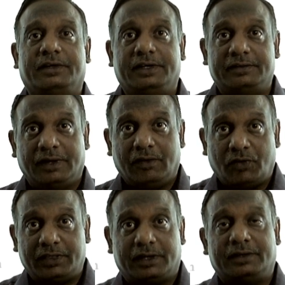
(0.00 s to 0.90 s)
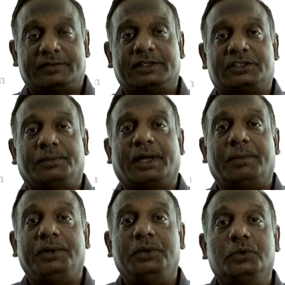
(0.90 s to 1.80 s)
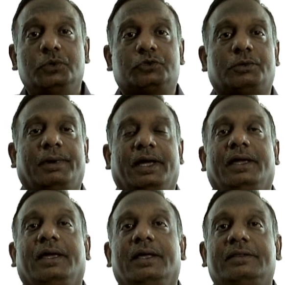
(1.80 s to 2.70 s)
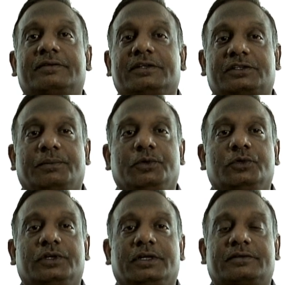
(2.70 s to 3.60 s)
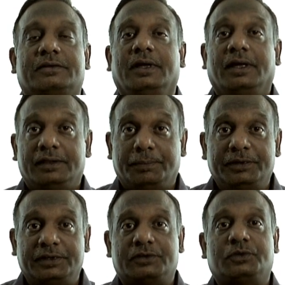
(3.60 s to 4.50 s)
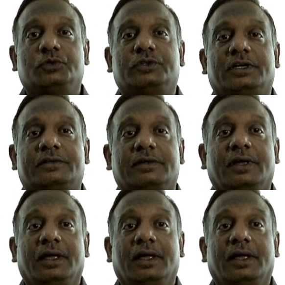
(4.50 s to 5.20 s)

It is whether the system can be used by the system users, the business users,